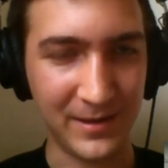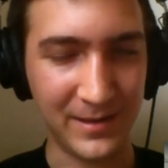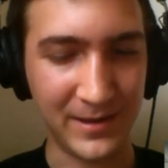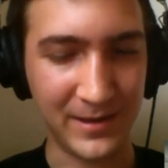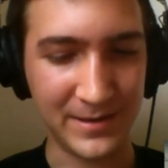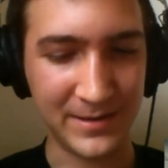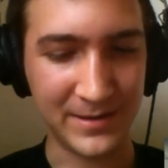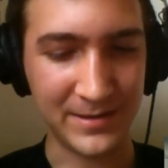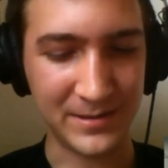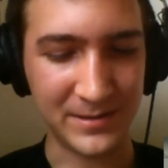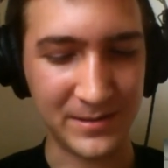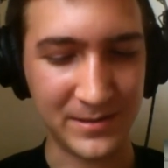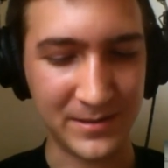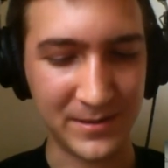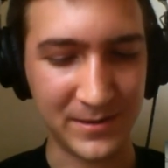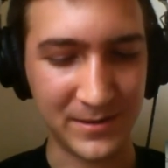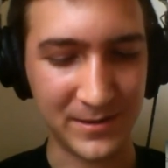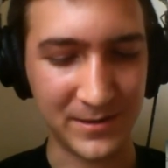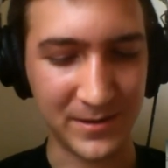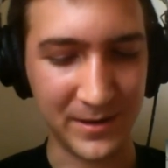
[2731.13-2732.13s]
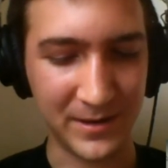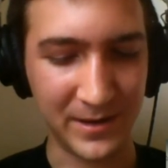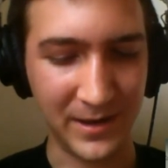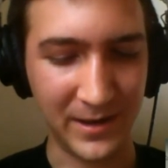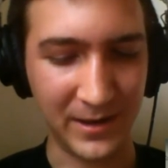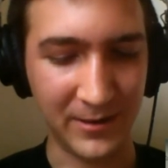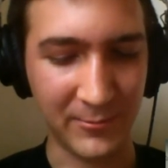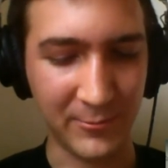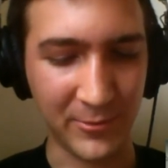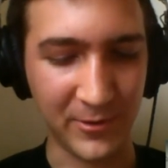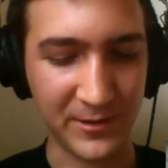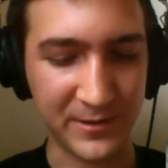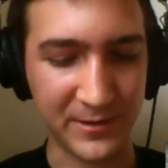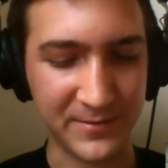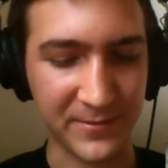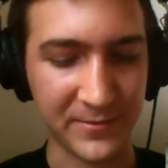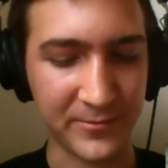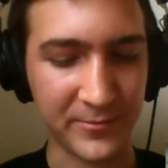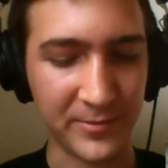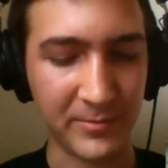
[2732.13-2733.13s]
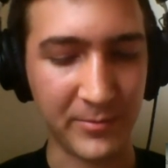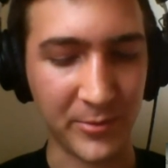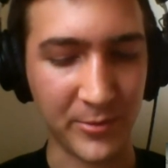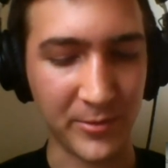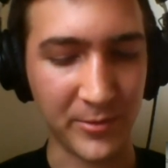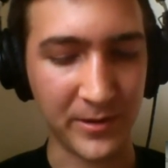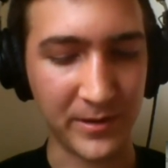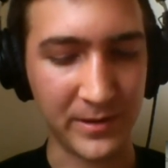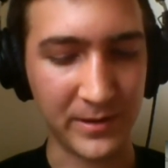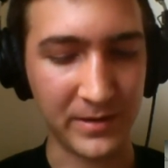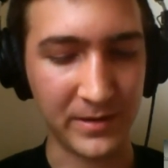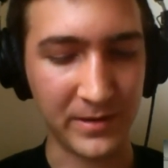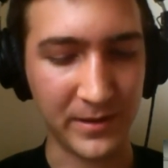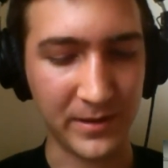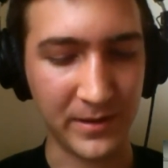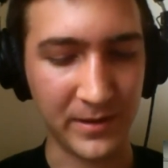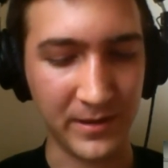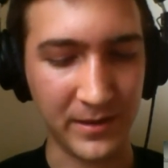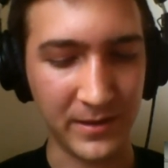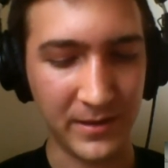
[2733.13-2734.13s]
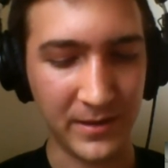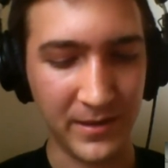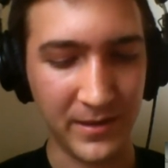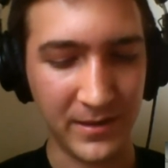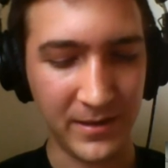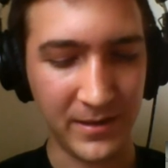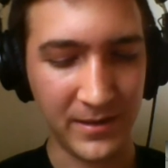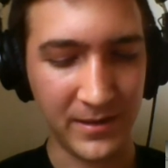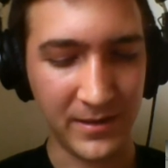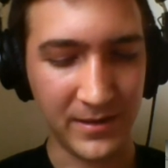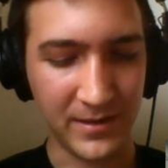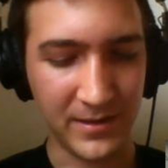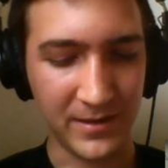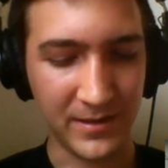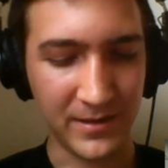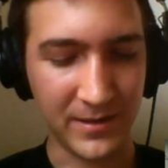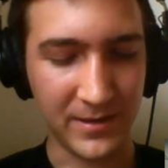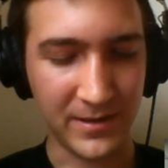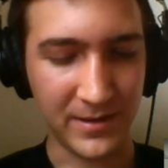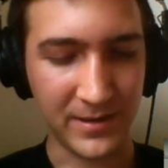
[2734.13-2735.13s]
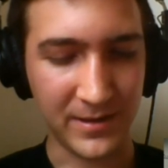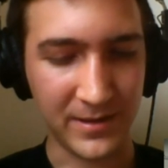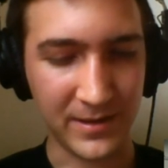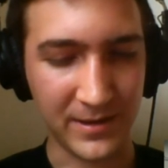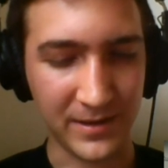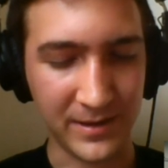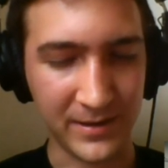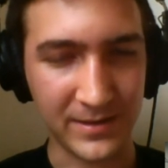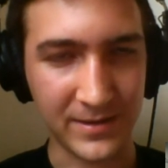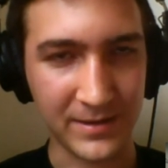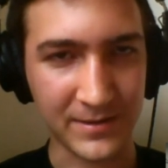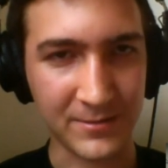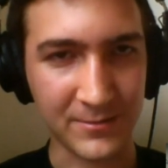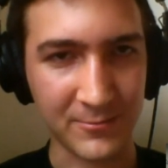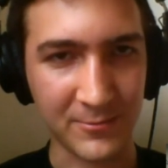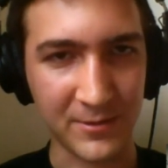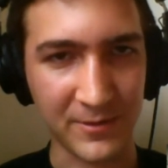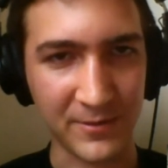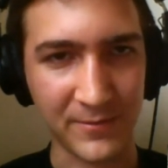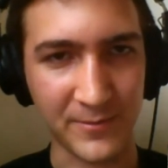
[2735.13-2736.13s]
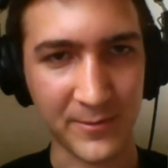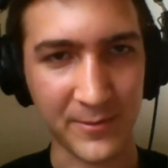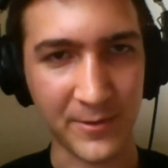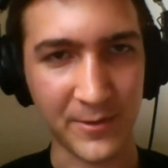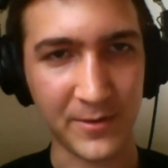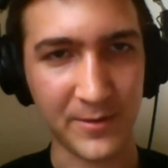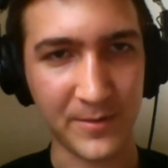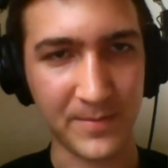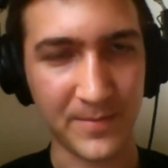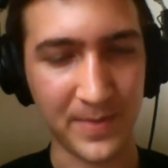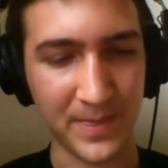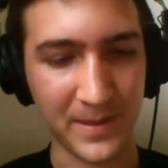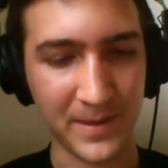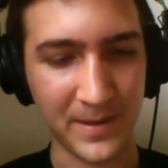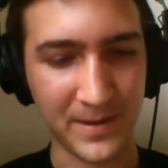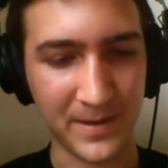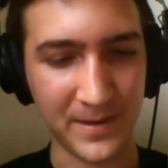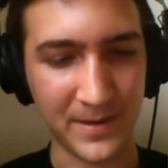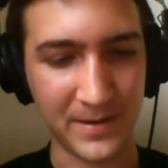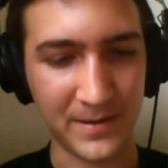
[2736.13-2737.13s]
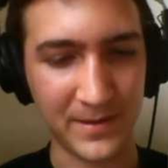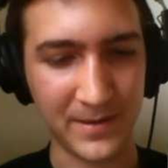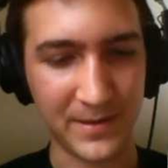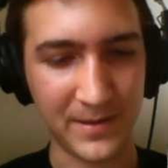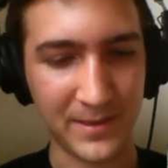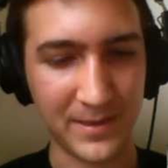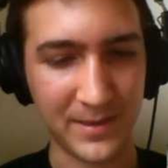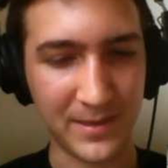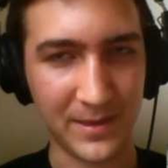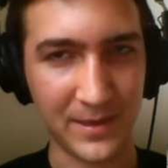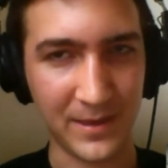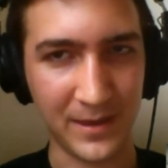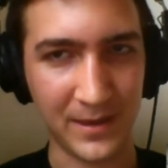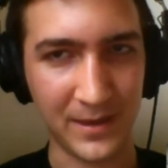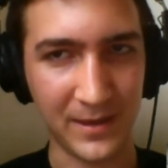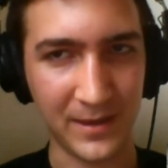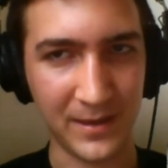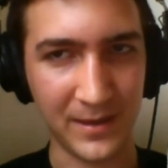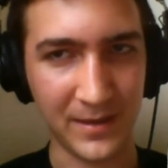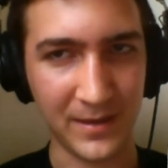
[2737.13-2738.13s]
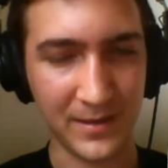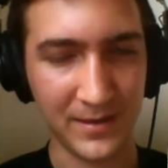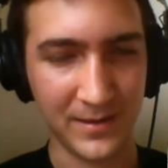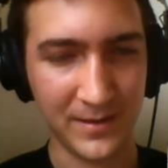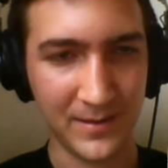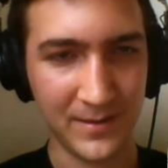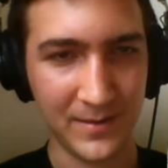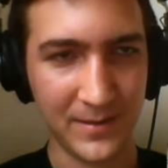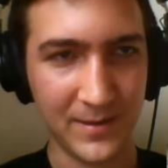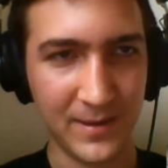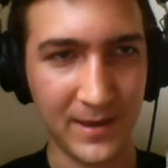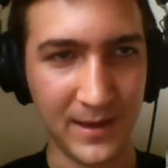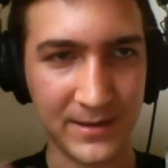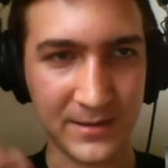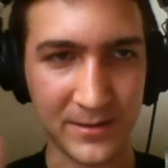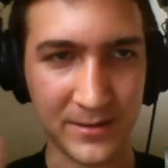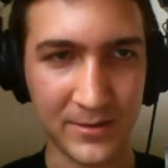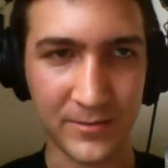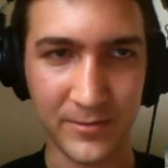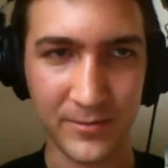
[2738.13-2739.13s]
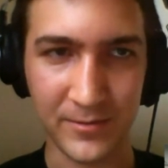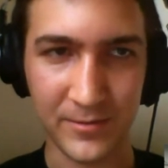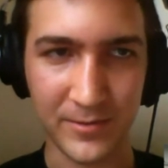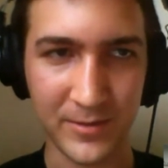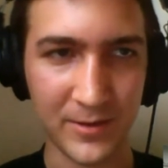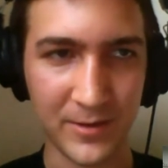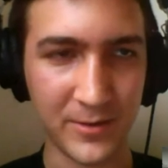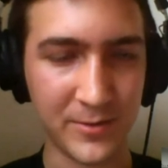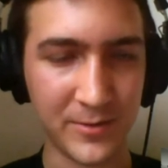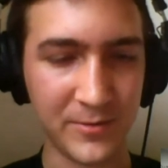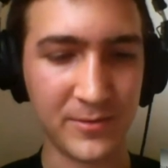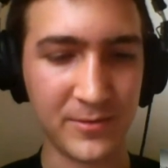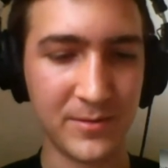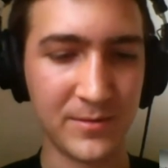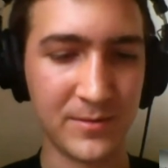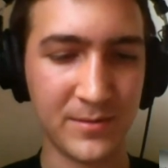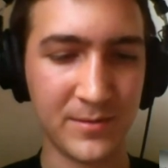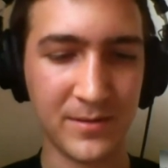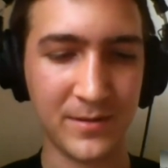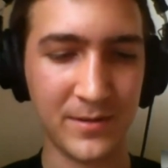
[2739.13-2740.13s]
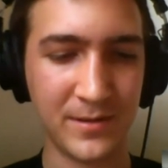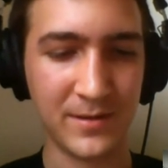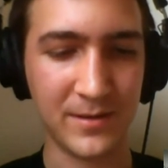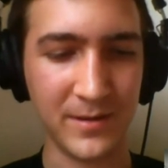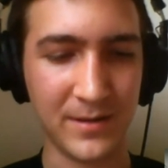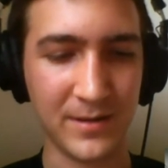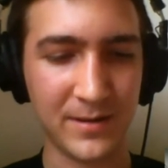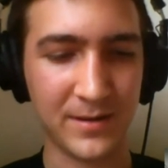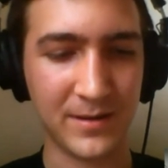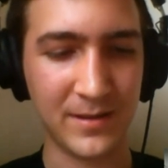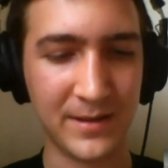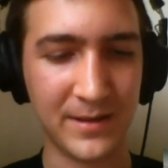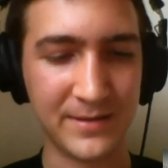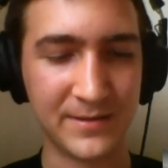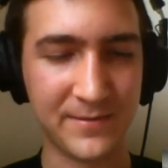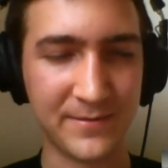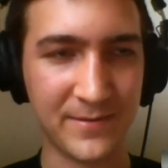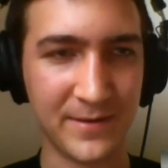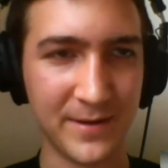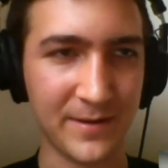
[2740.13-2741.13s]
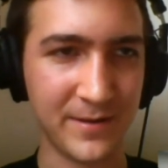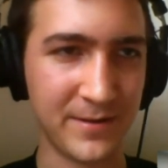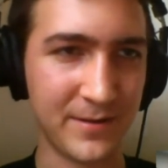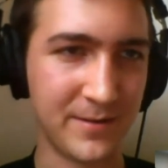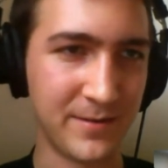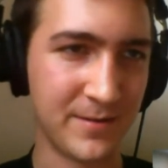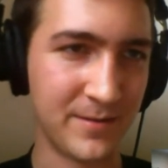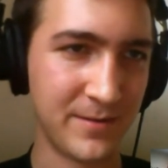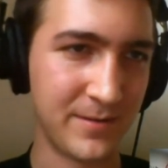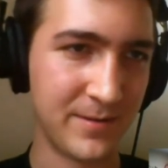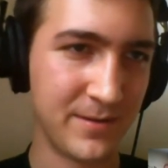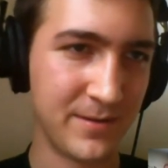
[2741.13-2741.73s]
does it works for reporting. I think it doesn't work for the external node classifier